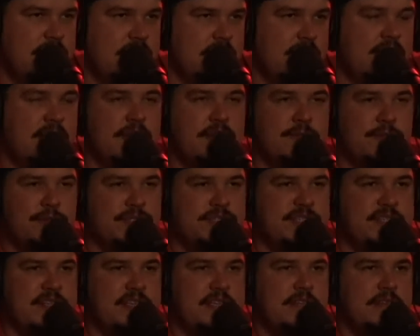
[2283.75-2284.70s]
And under
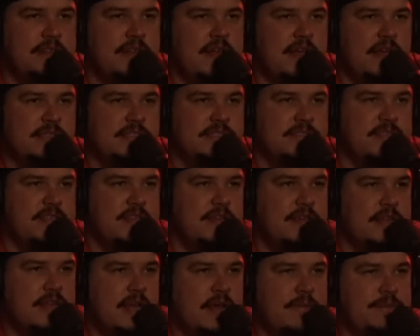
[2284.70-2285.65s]
Brazilian law, Selena
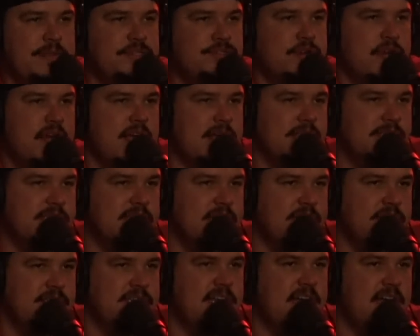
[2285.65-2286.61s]
could not be tried a
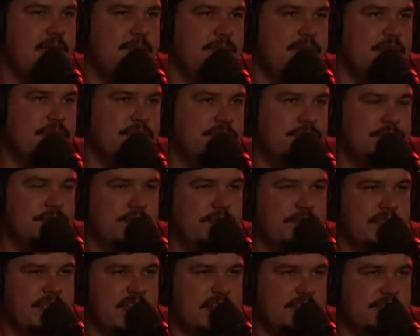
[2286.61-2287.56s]
second time because she was
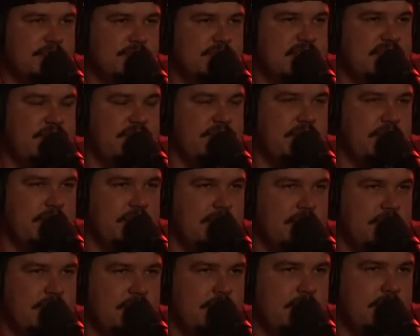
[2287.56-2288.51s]
over the age of 70.